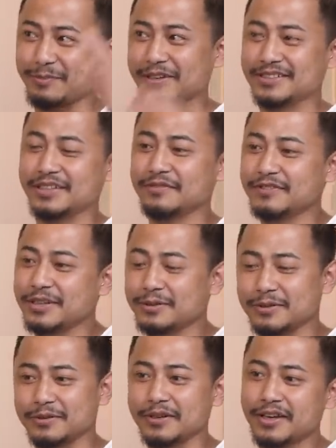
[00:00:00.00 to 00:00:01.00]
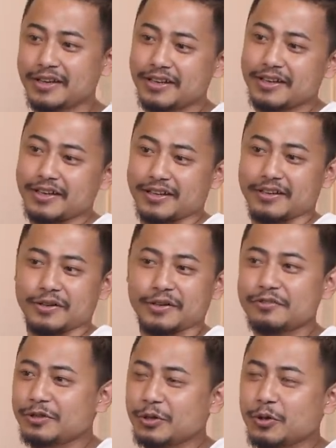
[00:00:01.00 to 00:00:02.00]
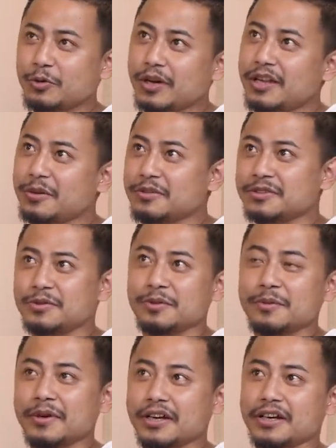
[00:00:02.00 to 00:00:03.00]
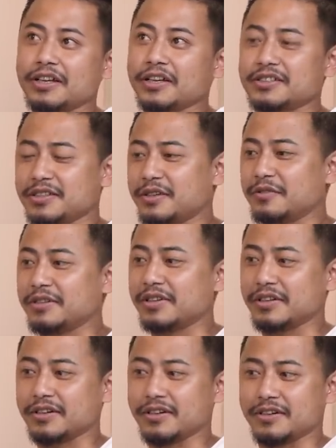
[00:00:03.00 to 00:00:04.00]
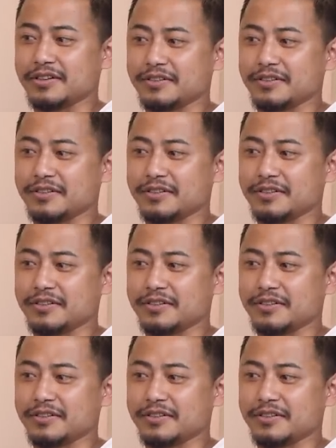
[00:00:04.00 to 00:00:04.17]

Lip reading: rapping stuff na to even though while I was doing my college and everything